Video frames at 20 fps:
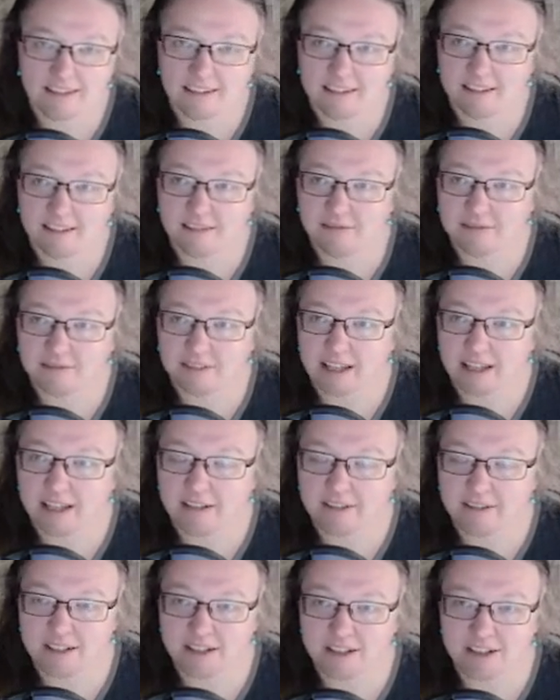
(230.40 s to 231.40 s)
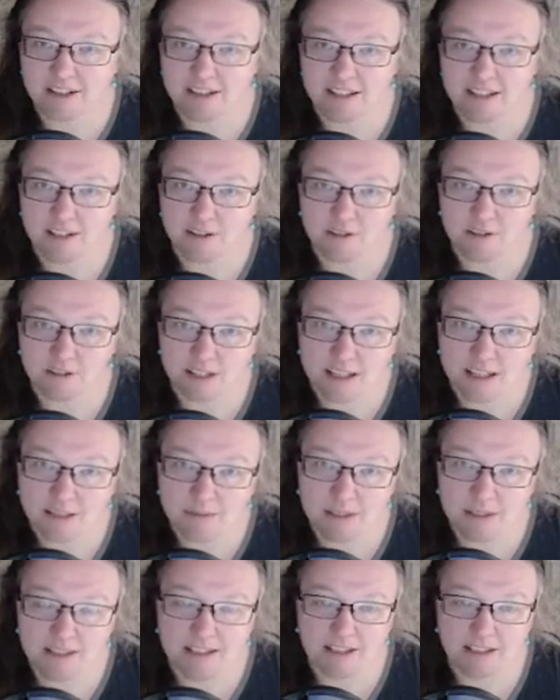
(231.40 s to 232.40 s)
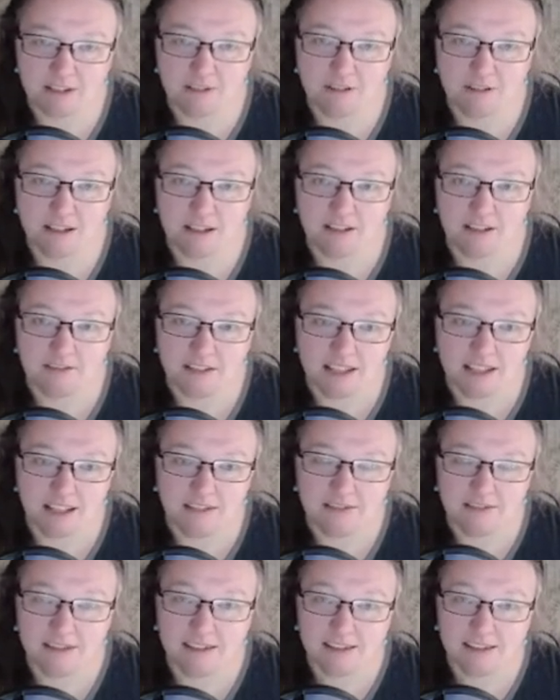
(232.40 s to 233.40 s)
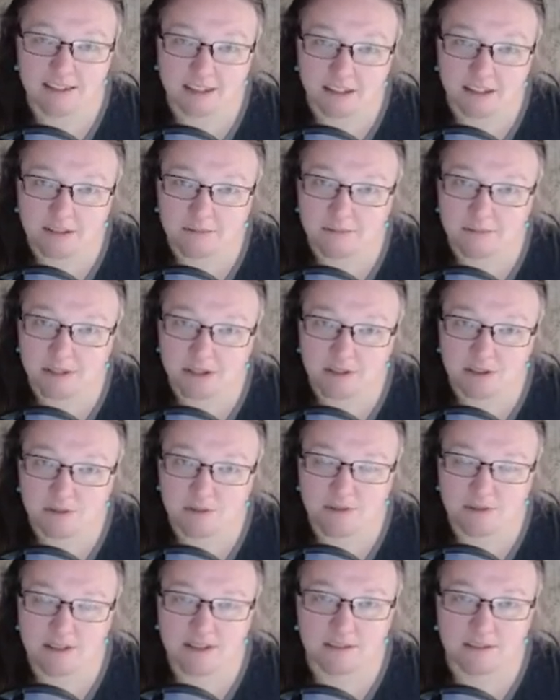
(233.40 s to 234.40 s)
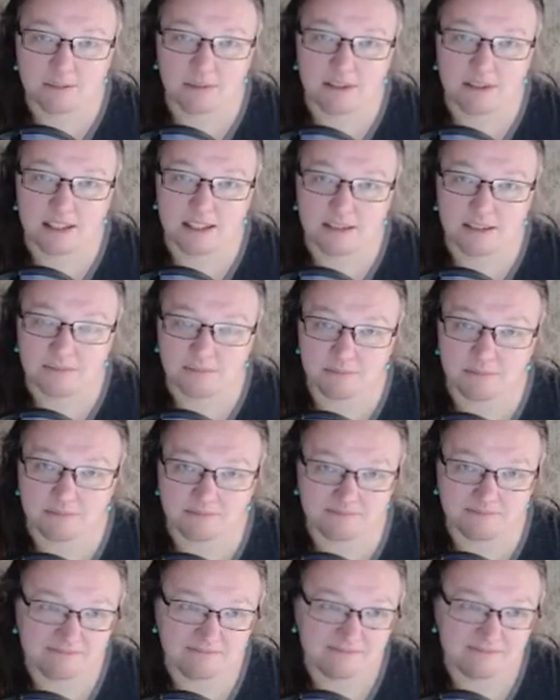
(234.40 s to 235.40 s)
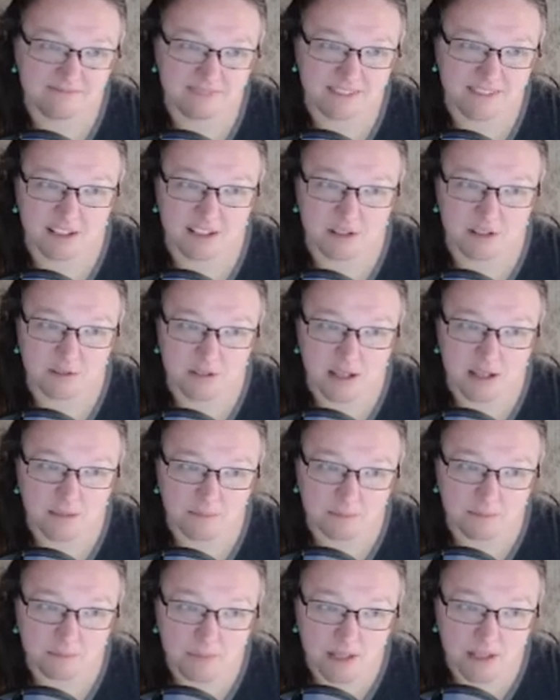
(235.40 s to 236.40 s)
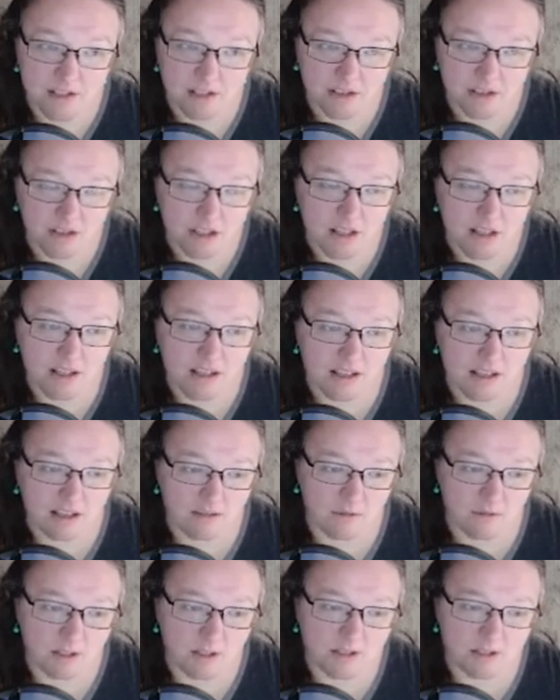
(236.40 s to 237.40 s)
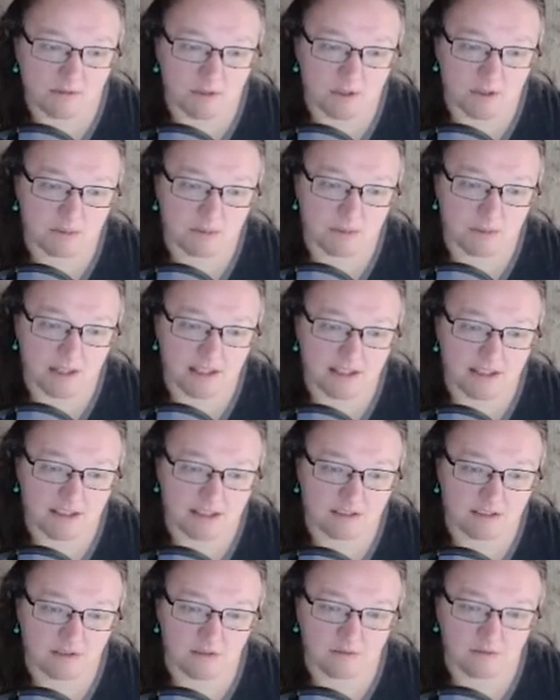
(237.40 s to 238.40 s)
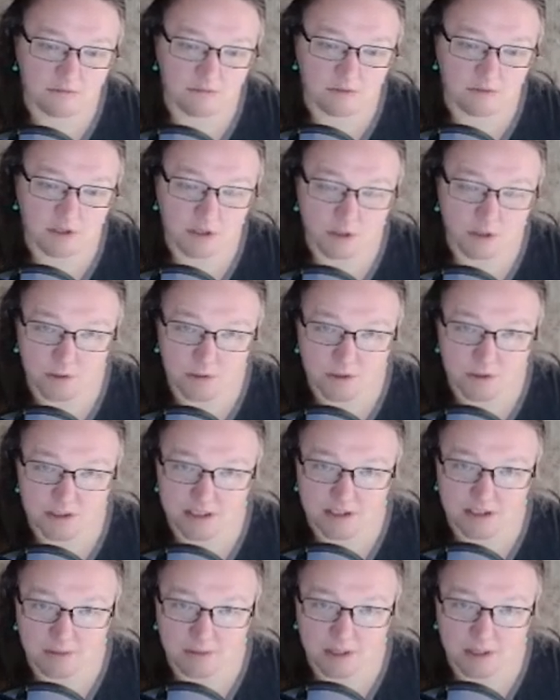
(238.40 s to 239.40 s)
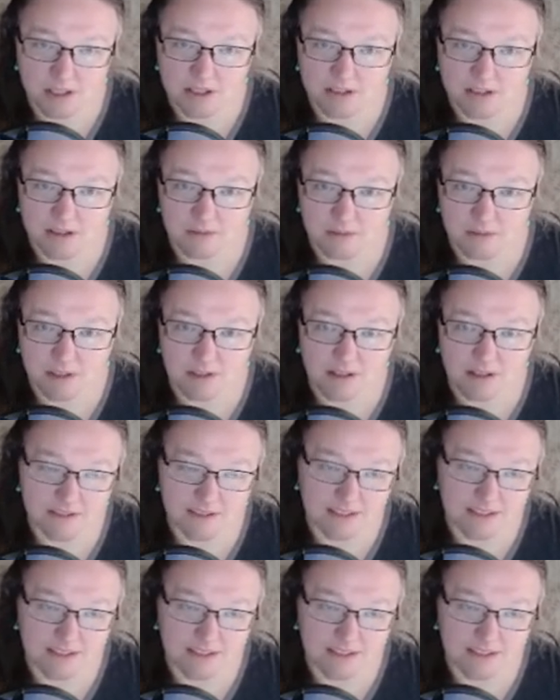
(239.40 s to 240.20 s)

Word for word: nowadays just entertainment. They don't have, they have some resources, but that's, you know, not much. Whatever speaks to your situation is what you have to take